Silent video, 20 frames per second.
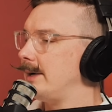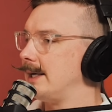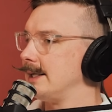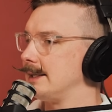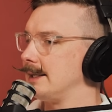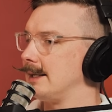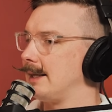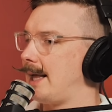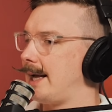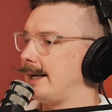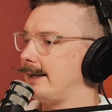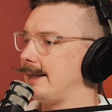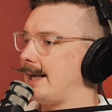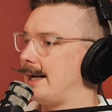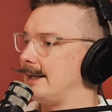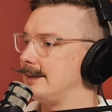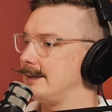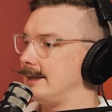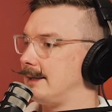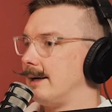Because
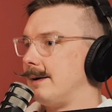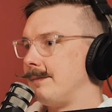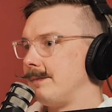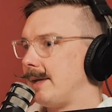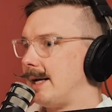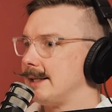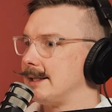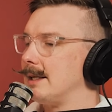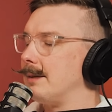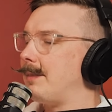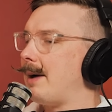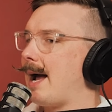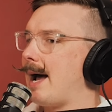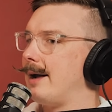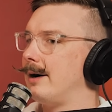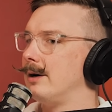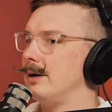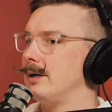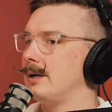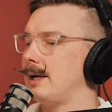that's the
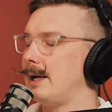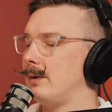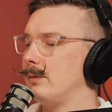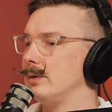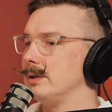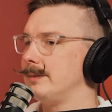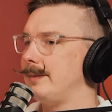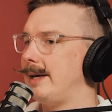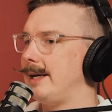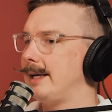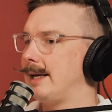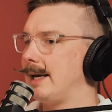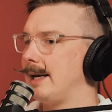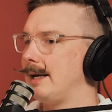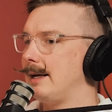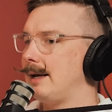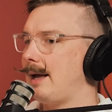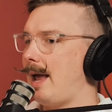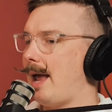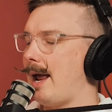pattern it was
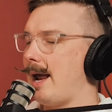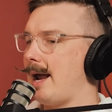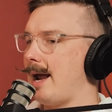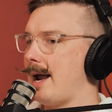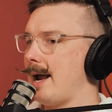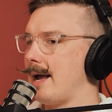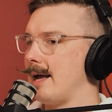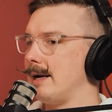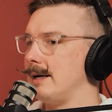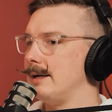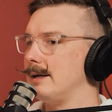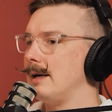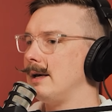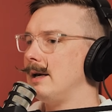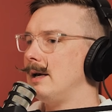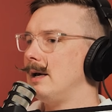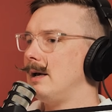making, and